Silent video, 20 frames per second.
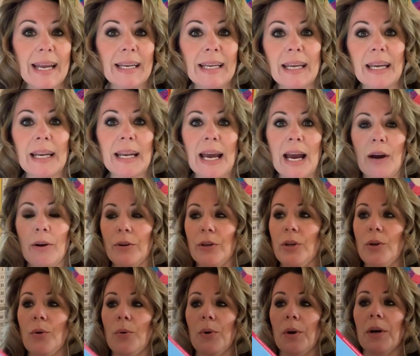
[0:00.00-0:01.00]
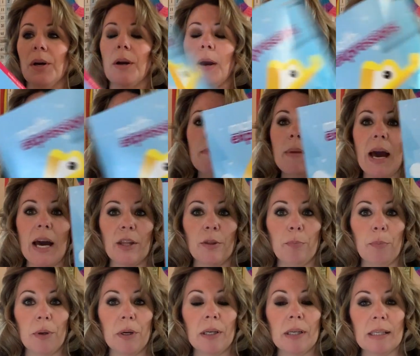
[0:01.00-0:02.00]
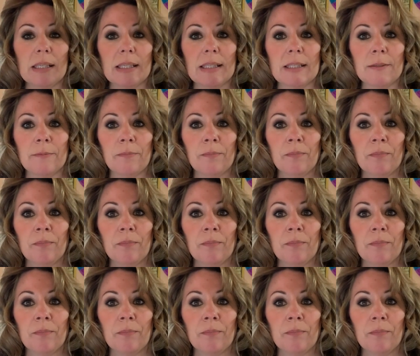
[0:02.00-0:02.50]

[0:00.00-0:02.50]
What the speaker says: and get out your math books.